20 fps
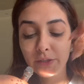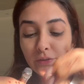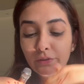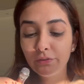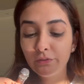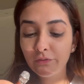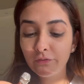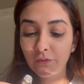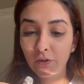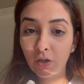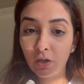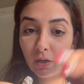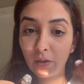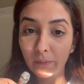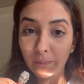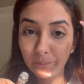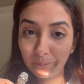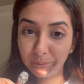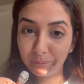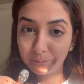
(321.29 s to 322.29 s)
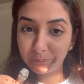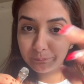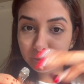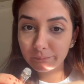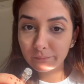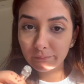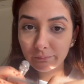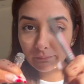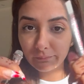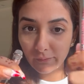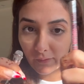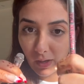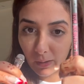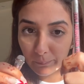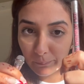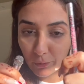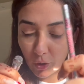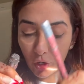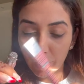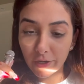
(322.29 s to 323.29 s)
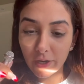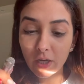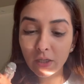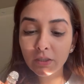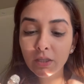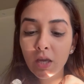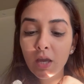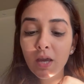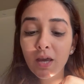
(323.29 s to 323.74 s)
of product.